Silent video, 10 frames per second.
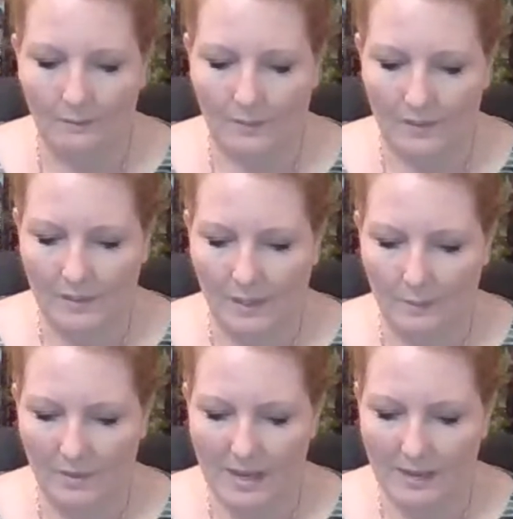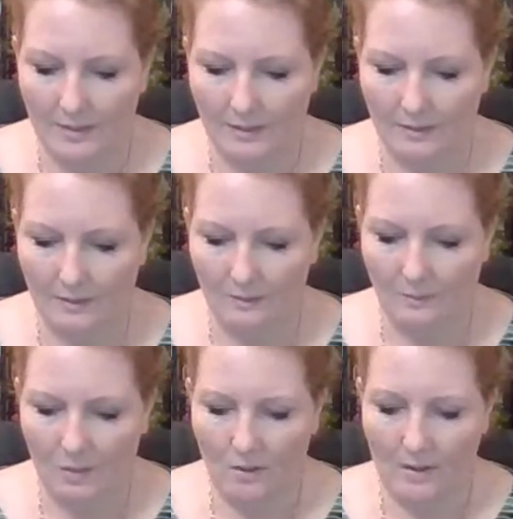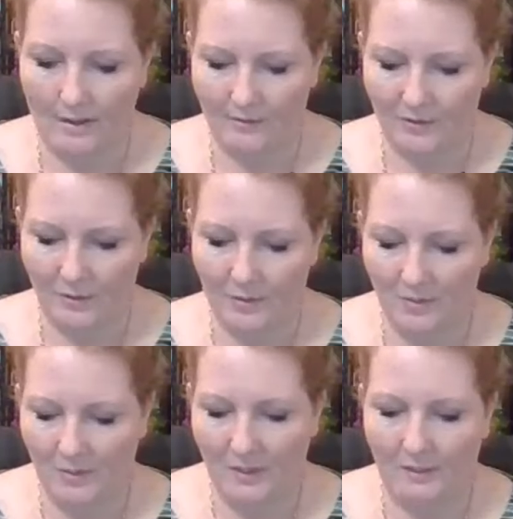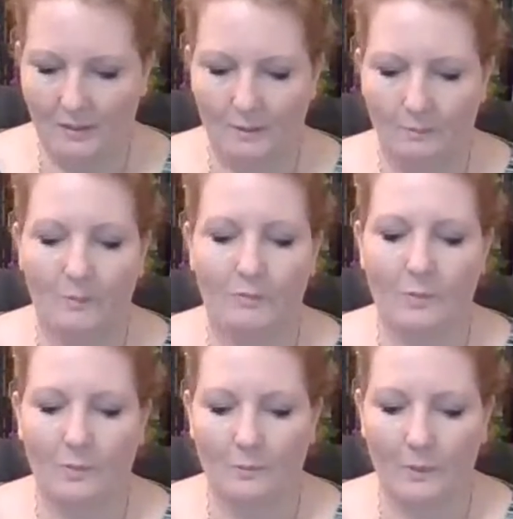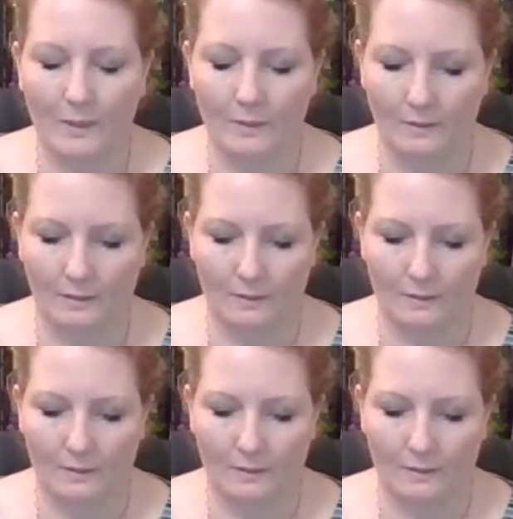I'm going to tape that tomorrow afternoon before we